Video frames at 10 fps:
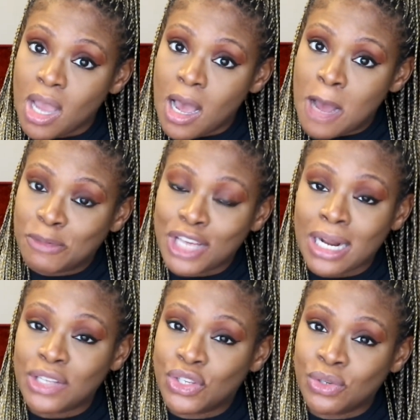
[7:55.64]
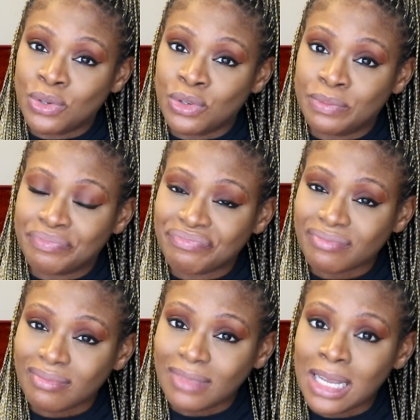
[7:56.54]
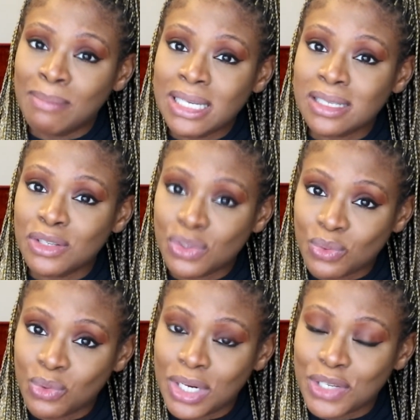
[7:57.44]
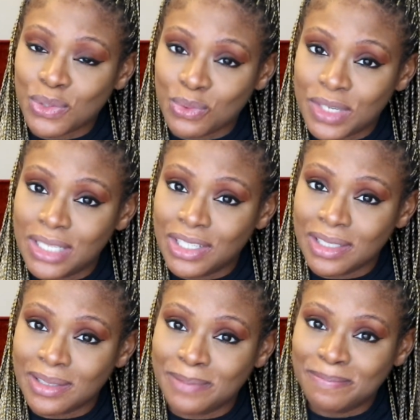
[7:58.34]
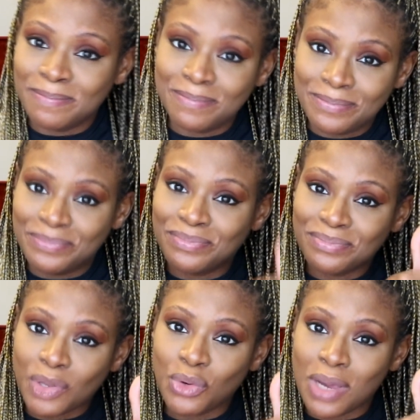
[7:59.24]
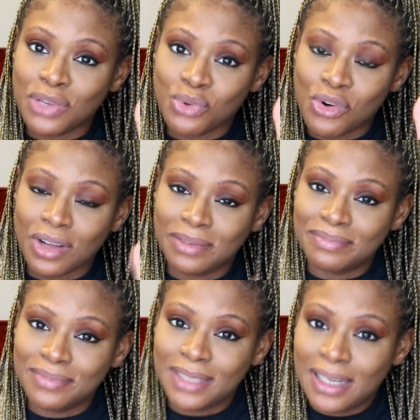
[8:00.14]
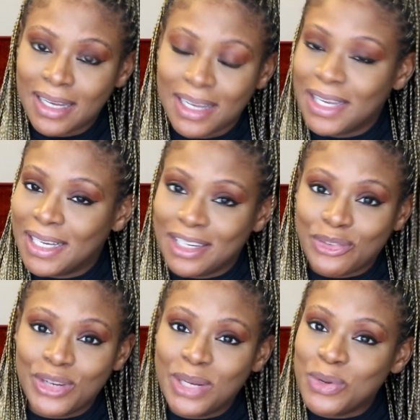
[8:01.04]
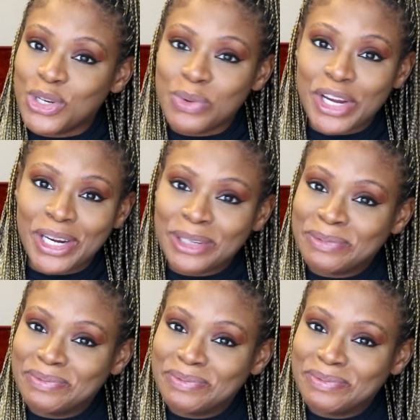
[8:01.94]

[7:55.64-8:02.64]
Shout out to my son's school and his school teachers. You guys rock. Really wish you were here.